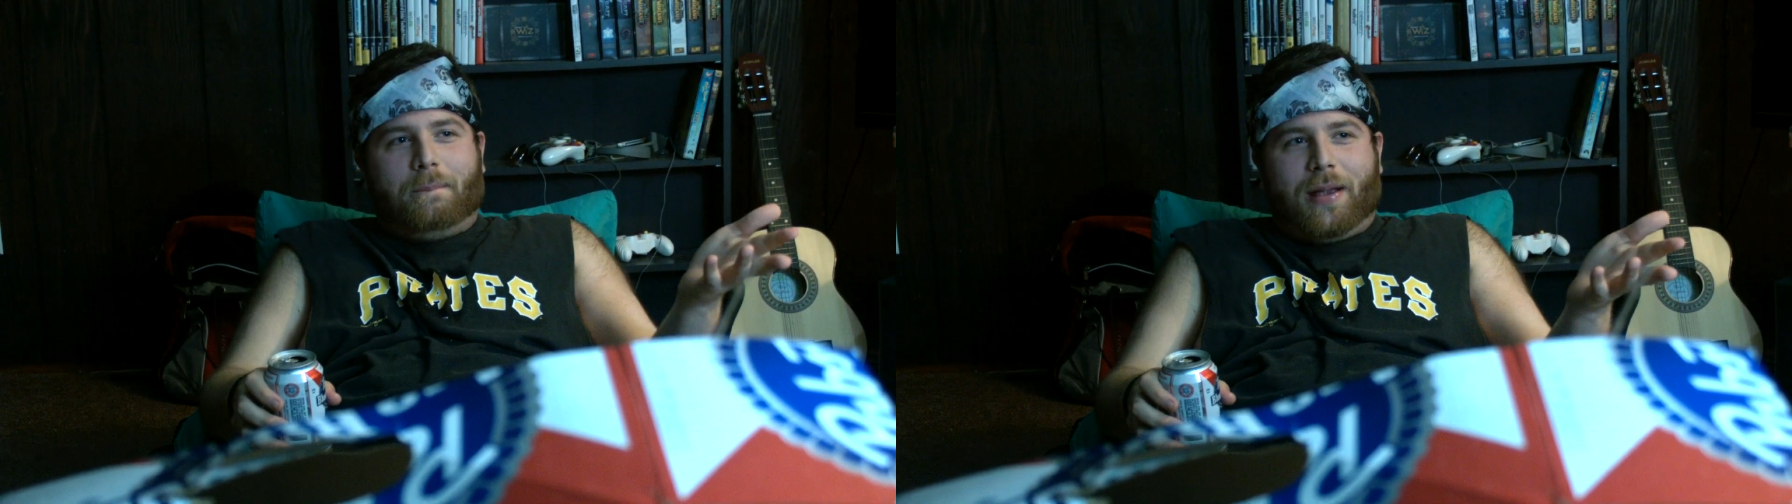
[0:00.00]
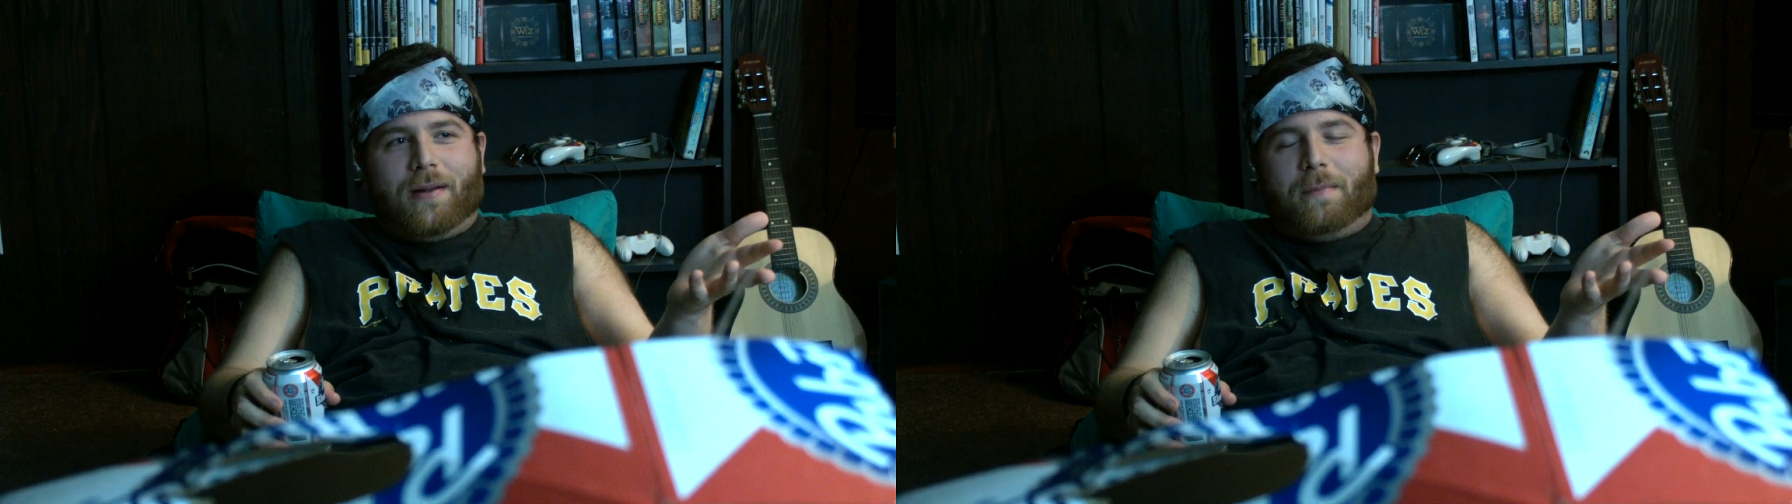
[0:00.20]

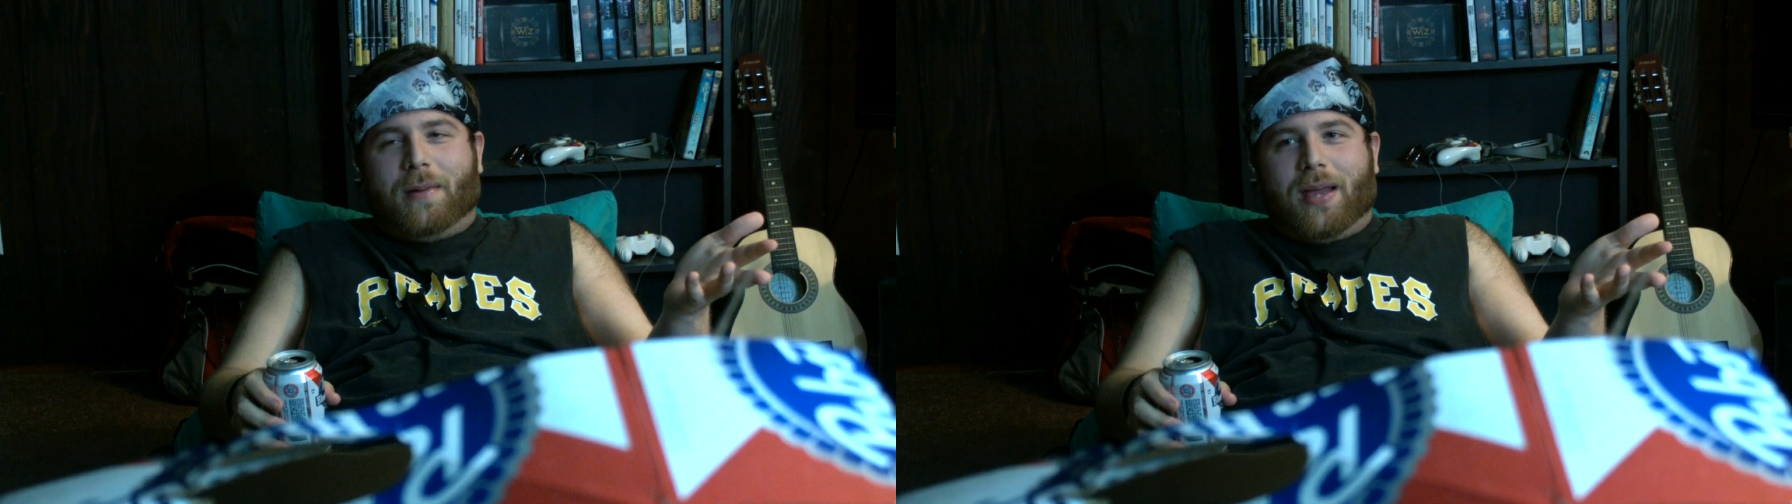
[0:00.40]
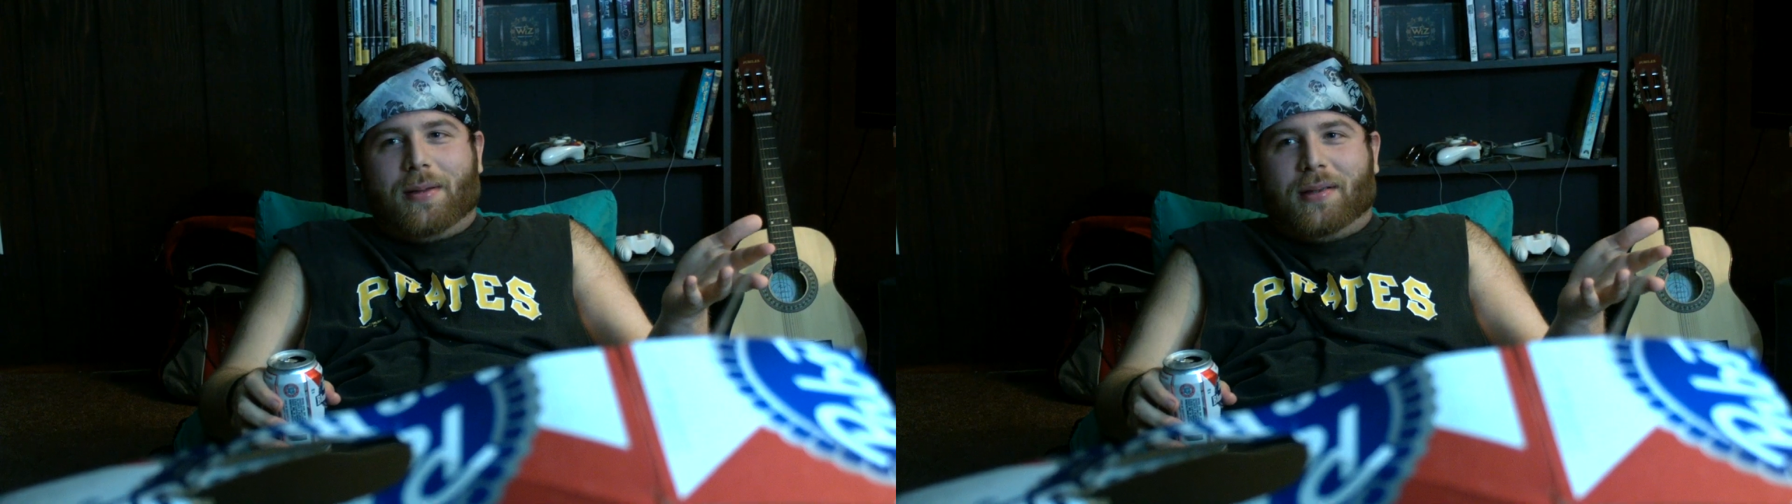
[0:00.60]
bearded
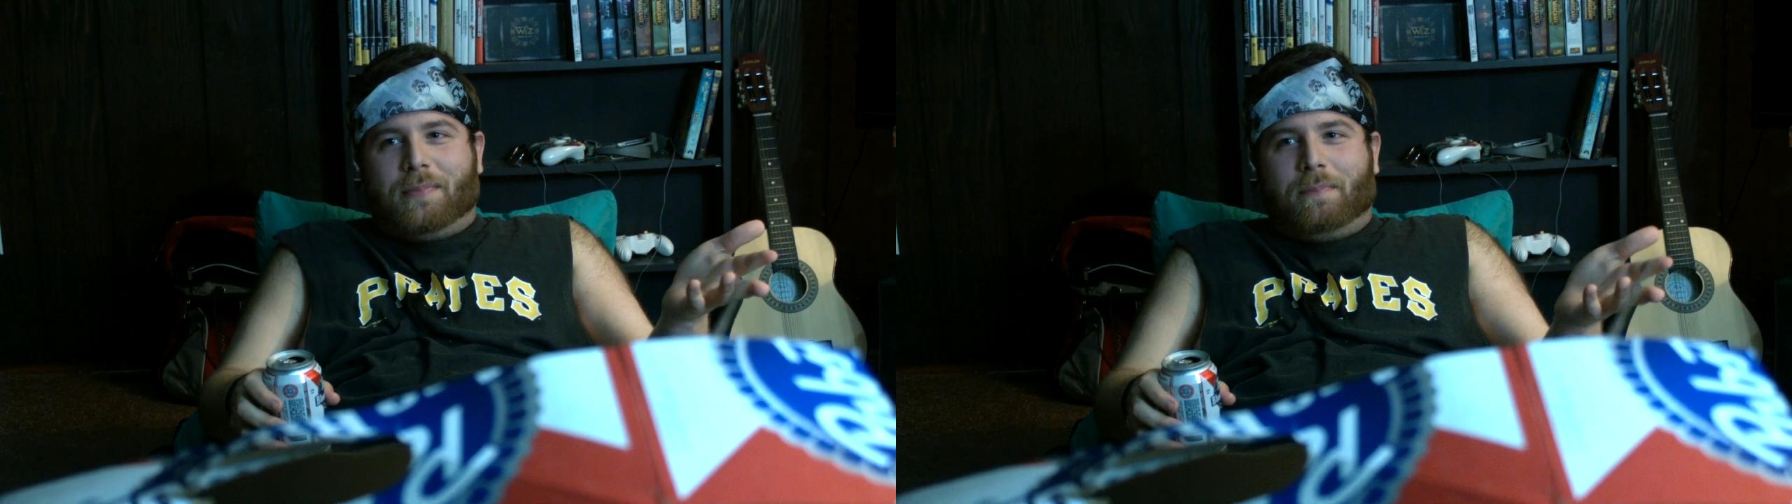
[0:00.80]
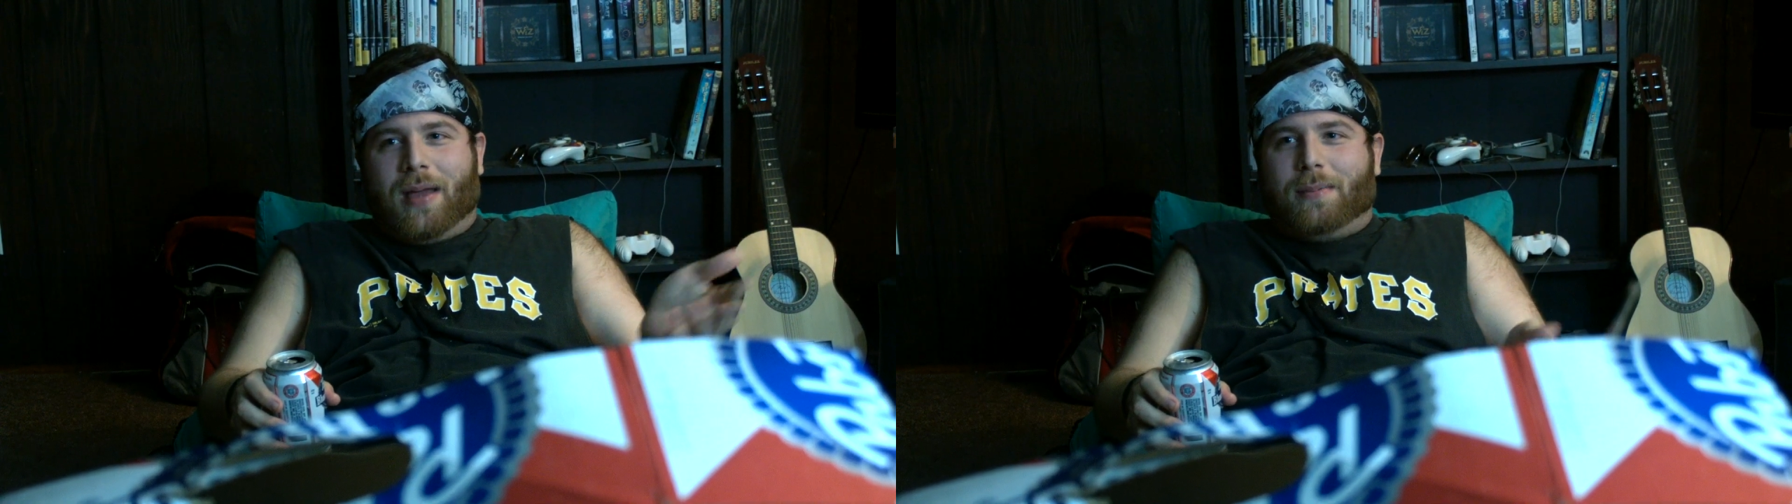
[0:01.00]
babies,
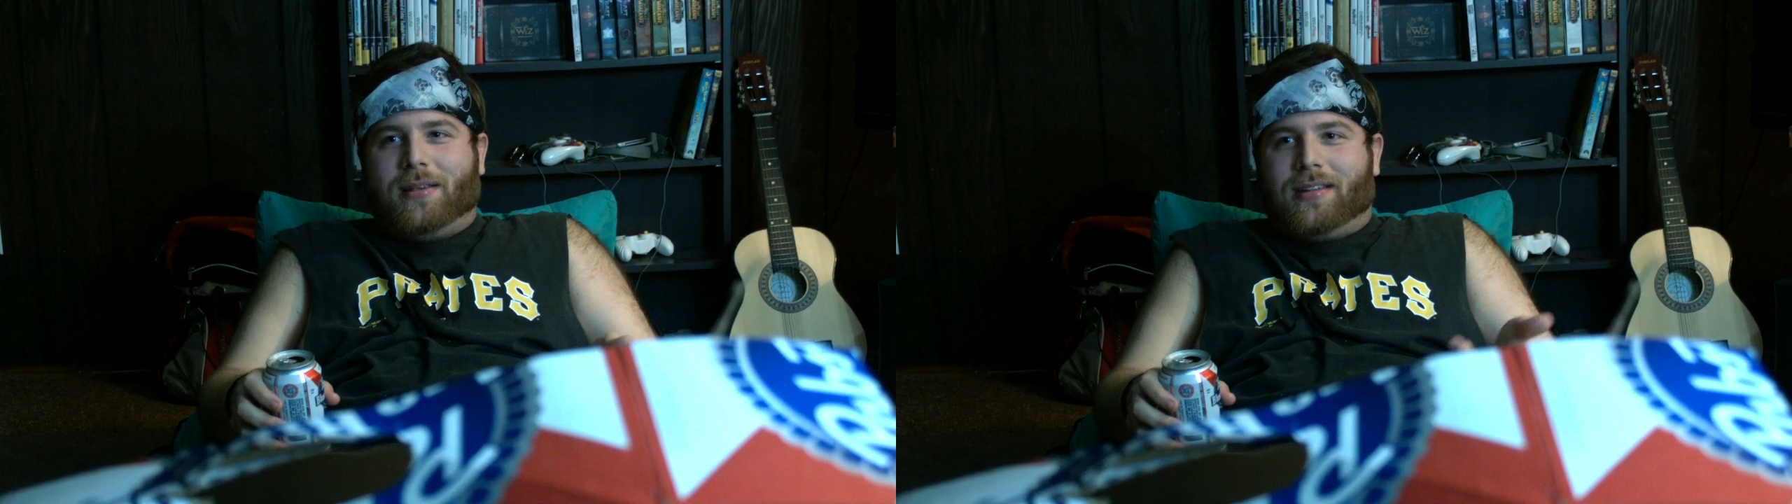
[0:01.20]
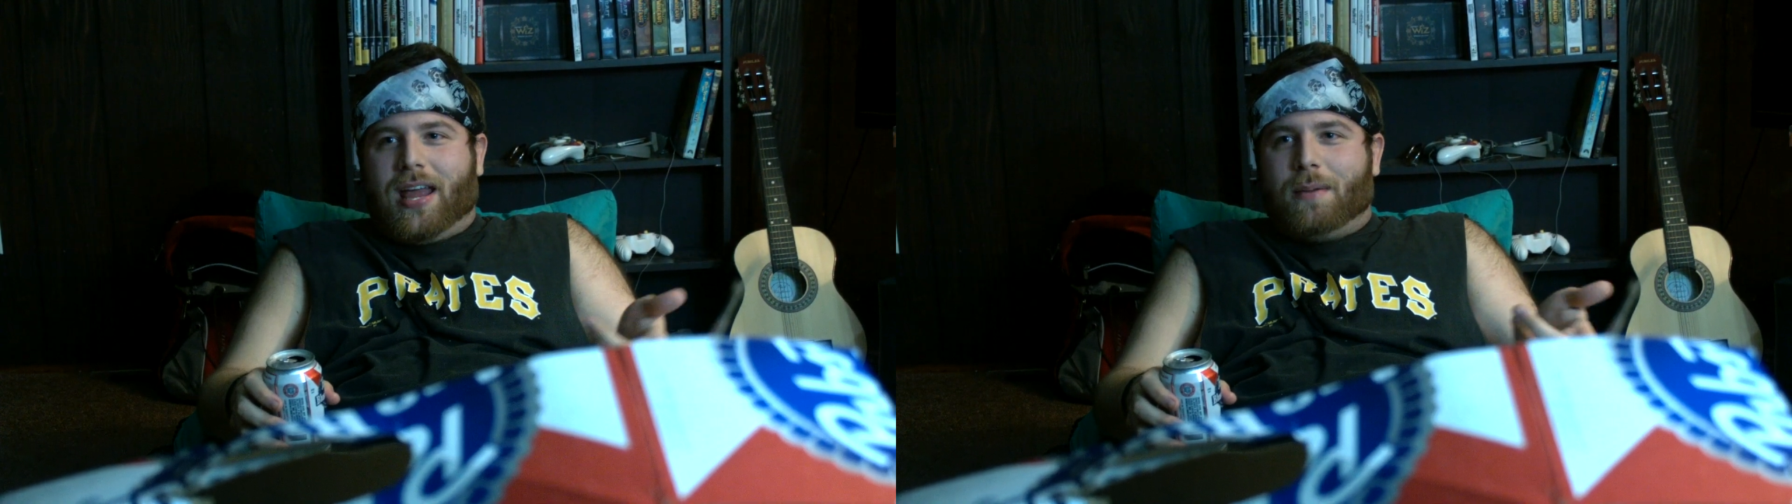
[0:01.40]

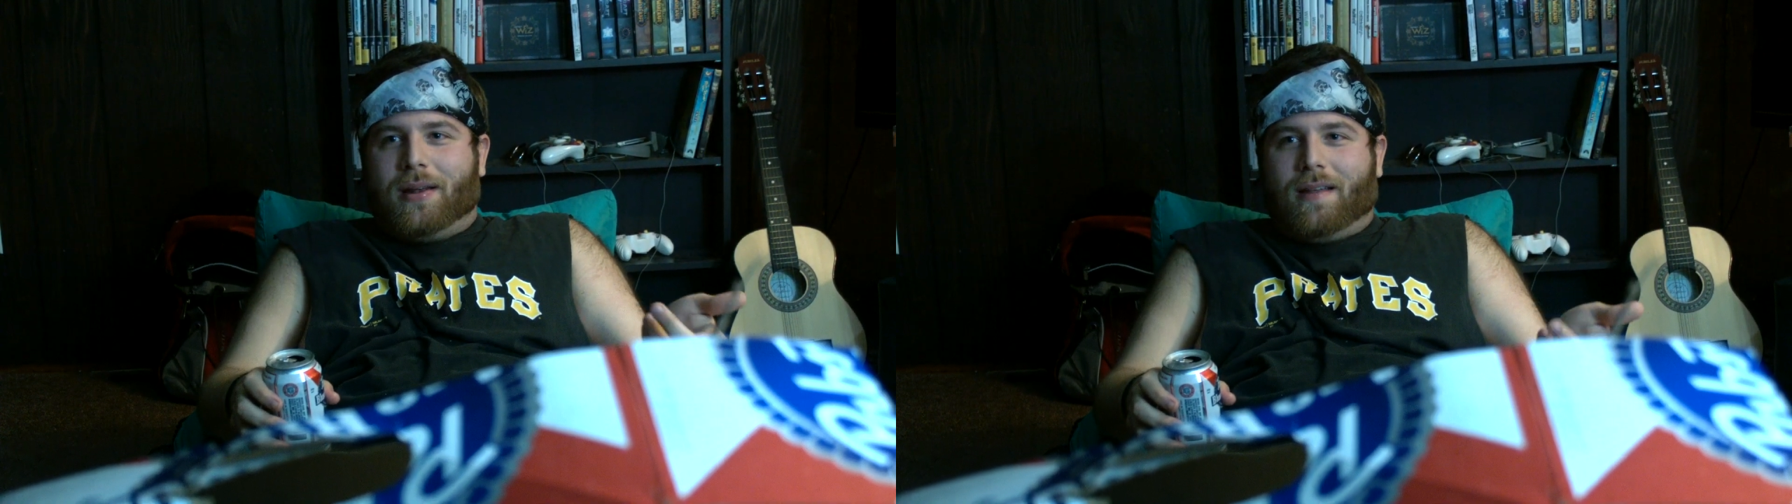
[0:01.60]
babies taming